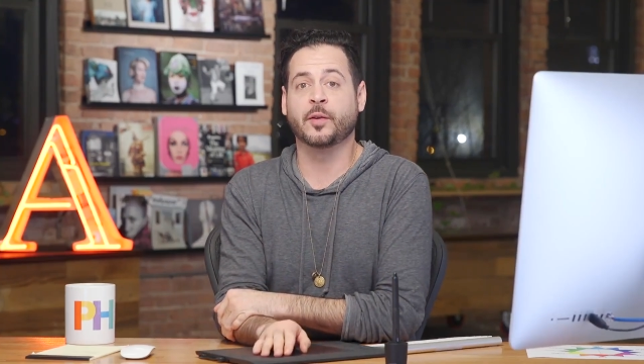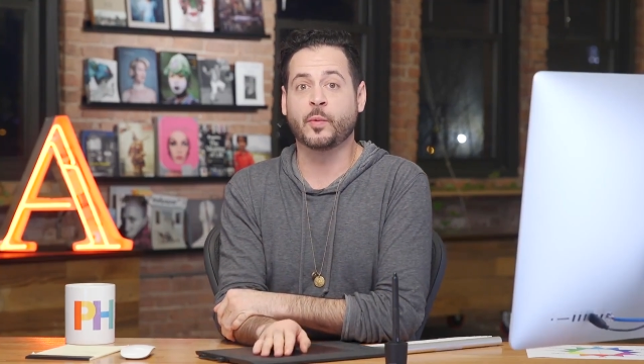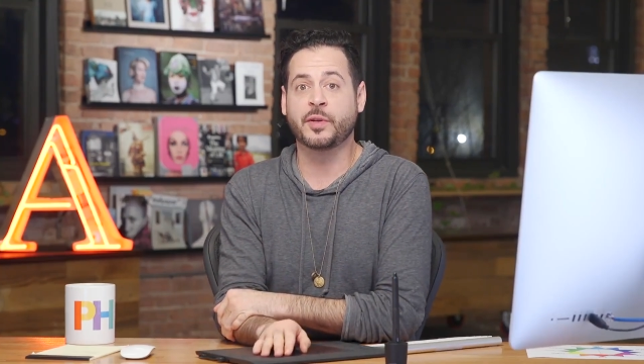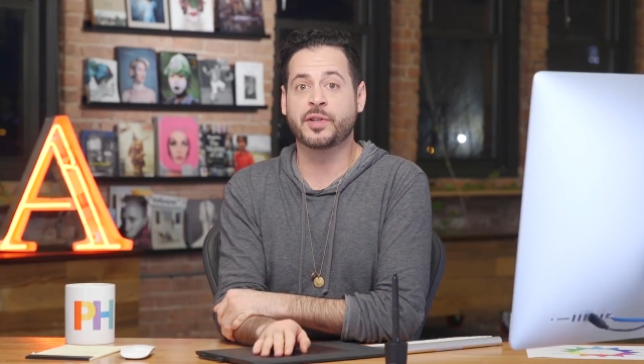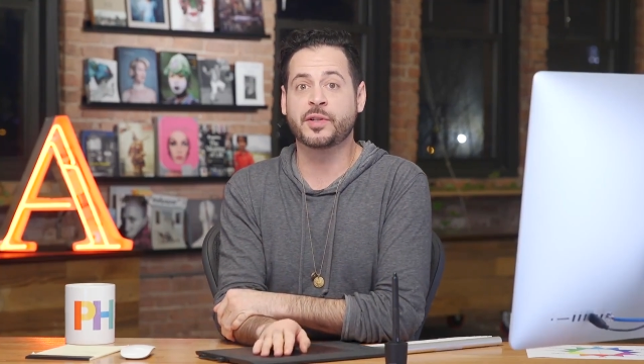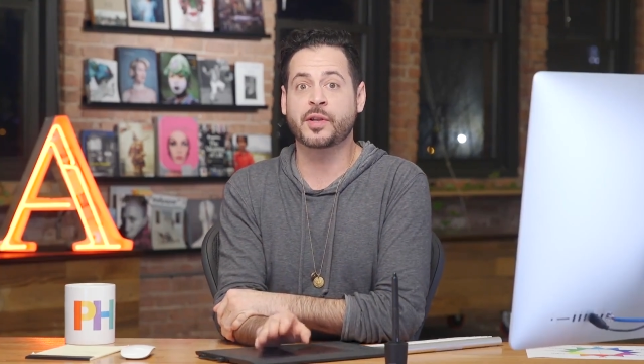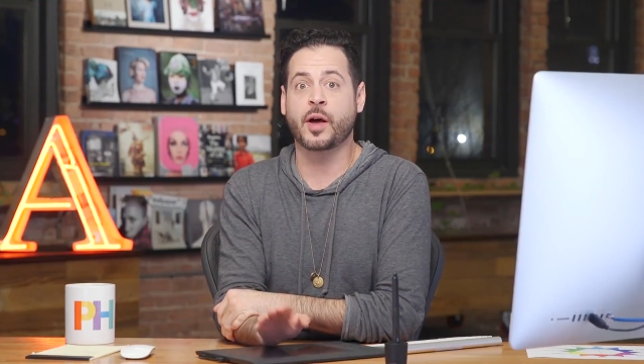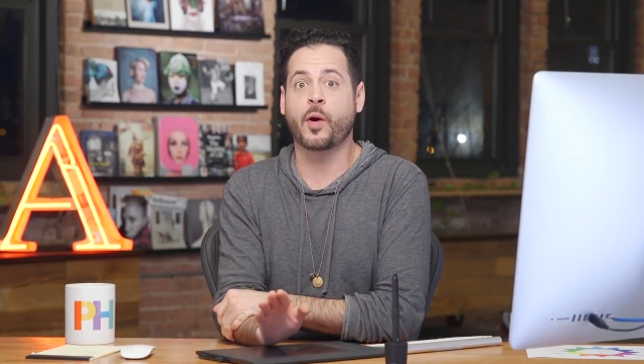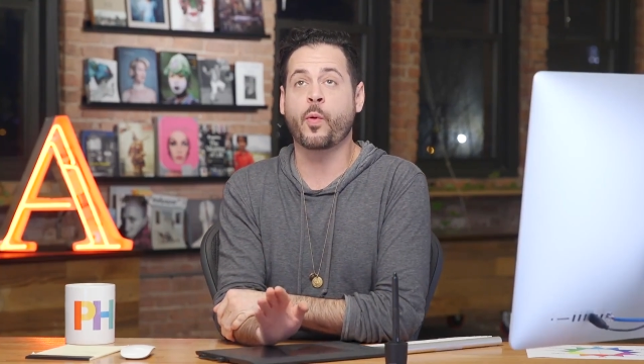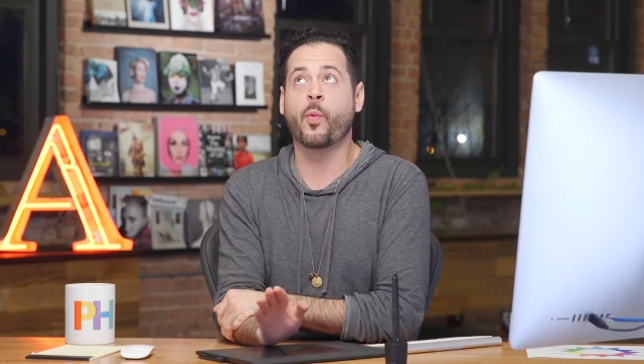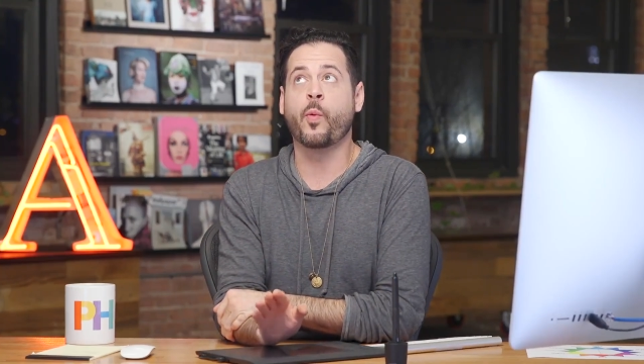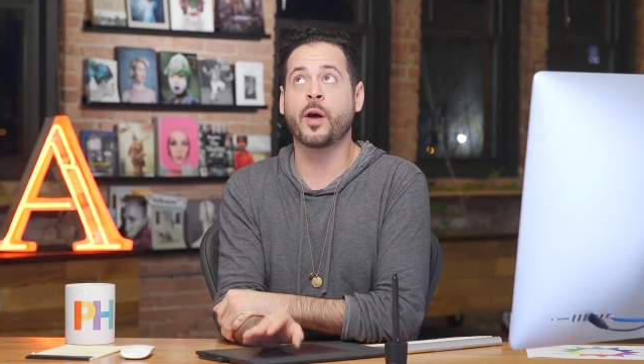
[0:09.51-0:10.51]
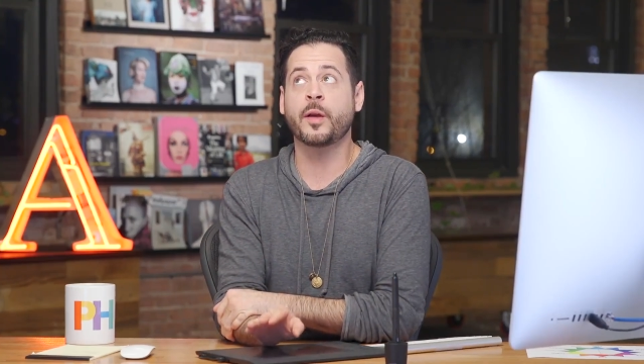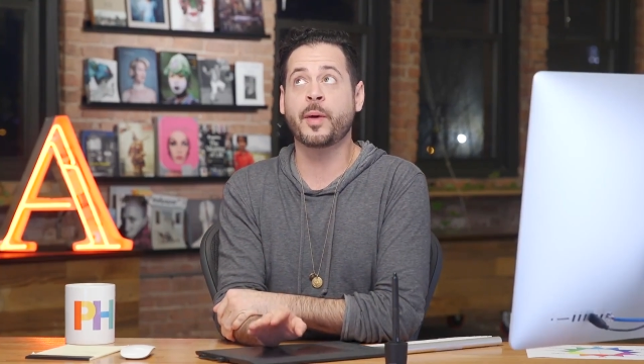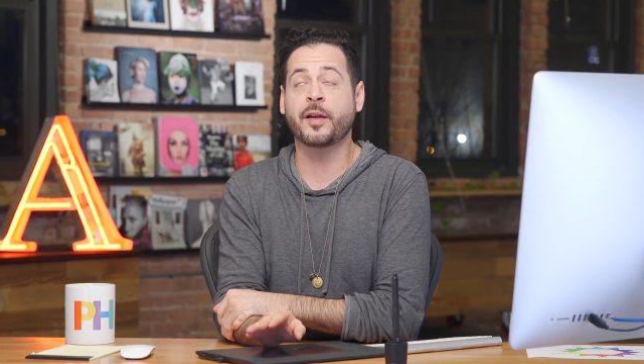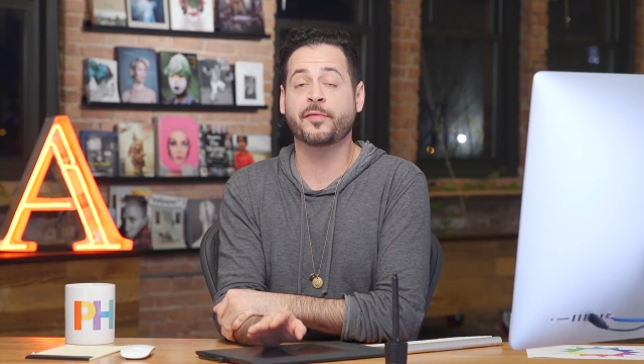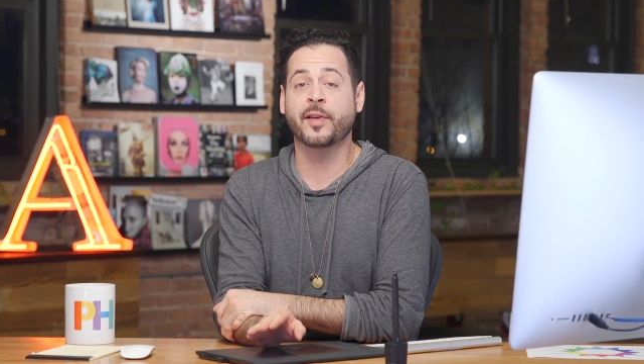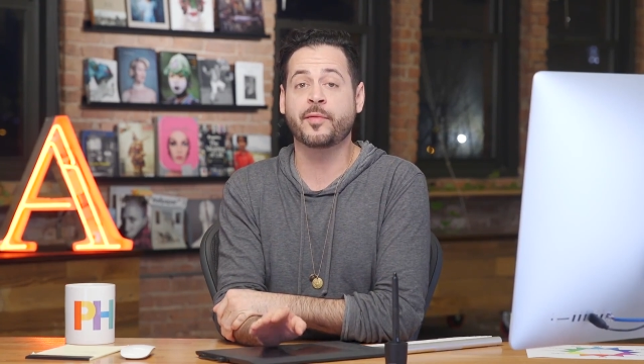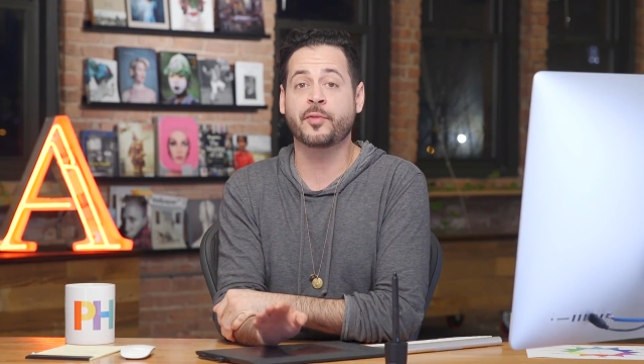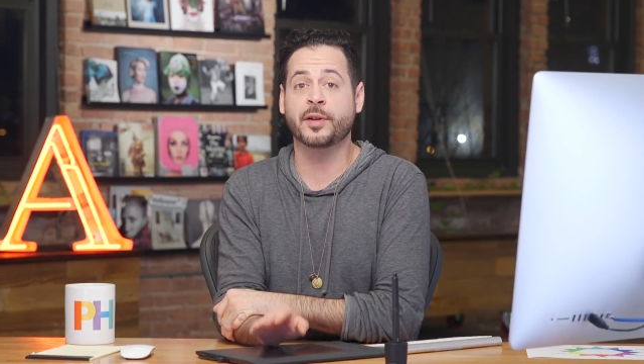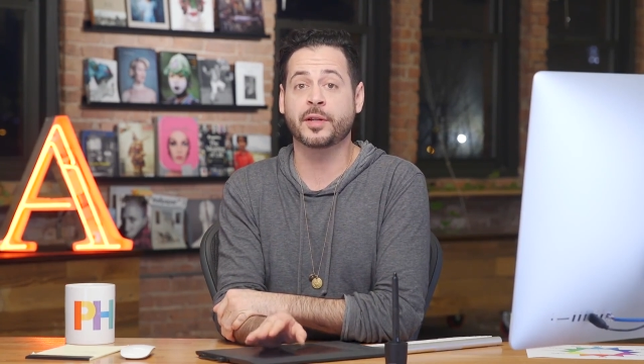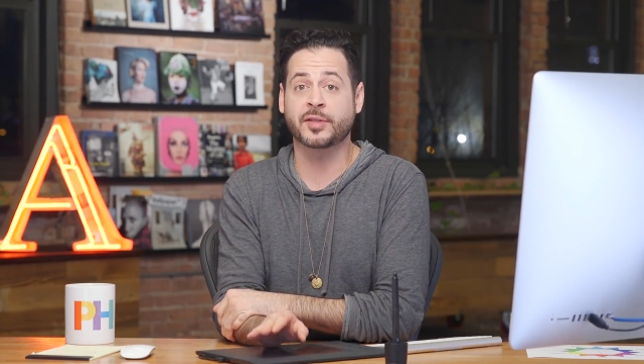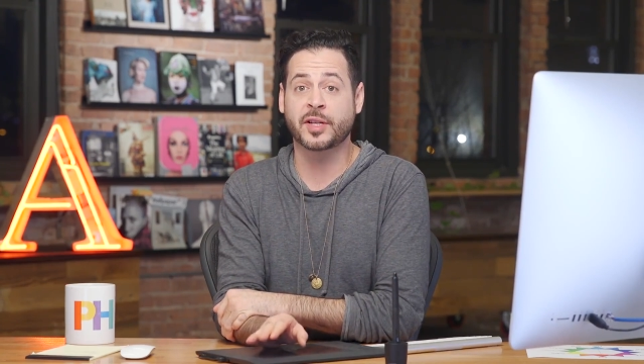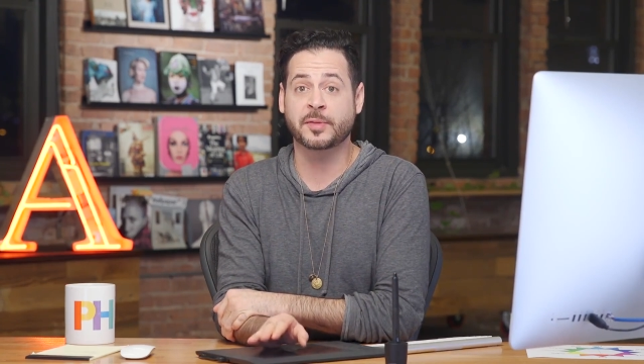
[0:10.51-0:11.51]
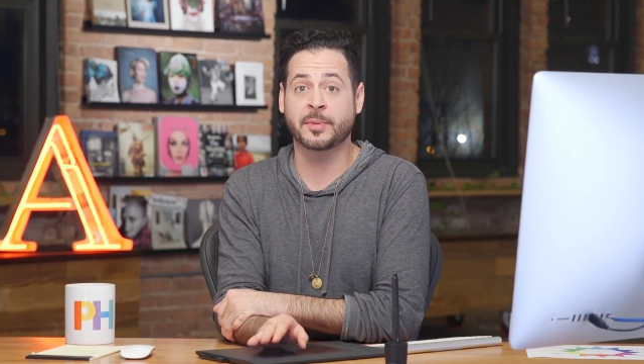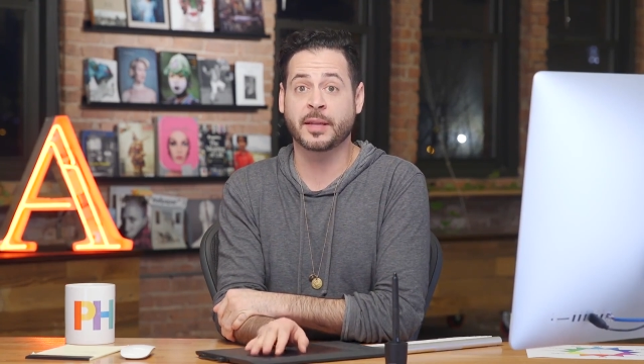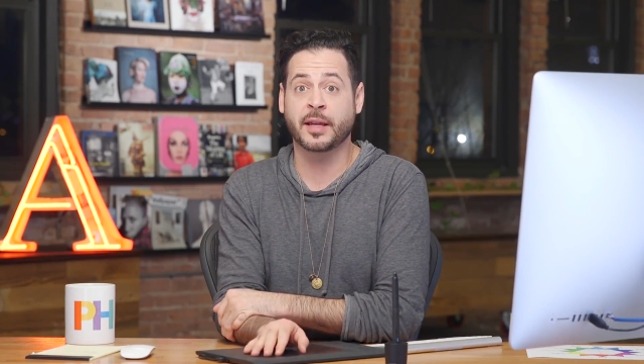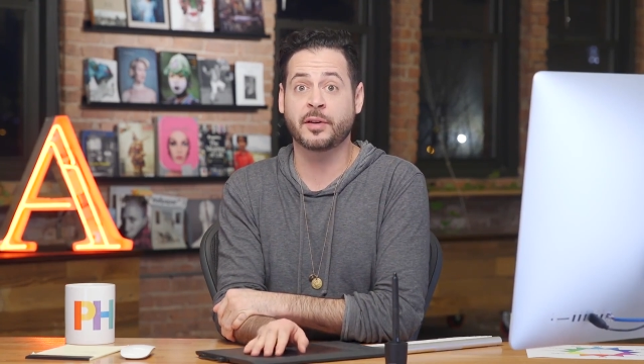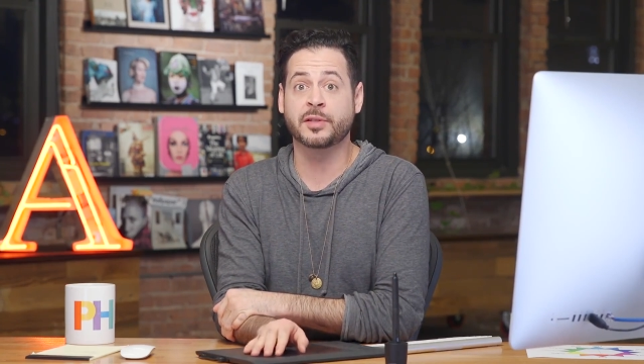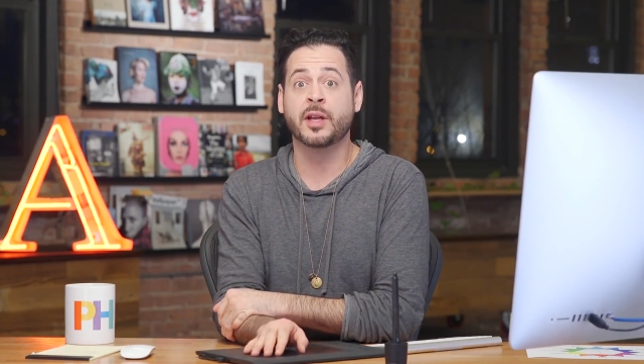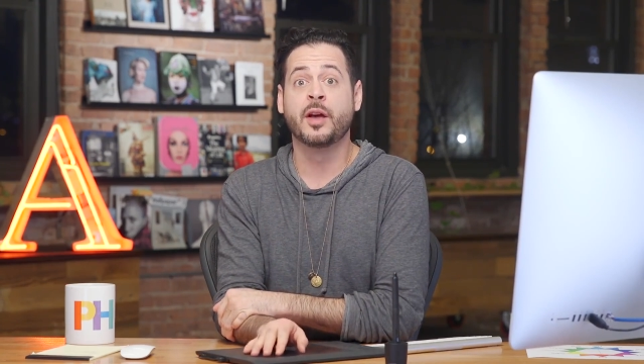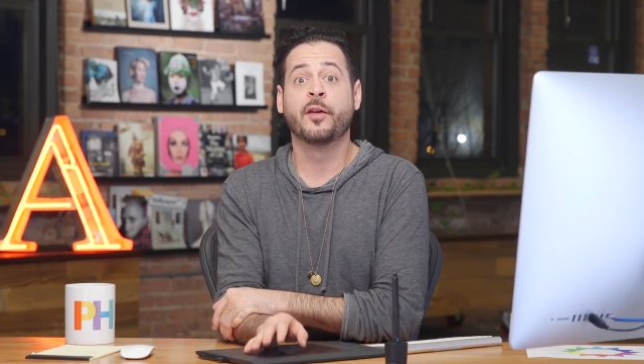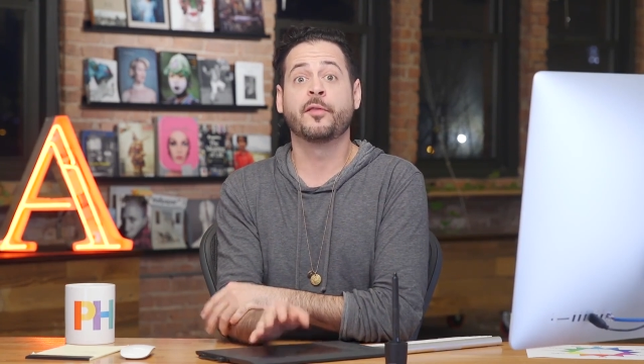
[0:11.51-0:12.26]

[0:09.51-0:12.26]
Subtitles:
which is one of my favorite adjustment layers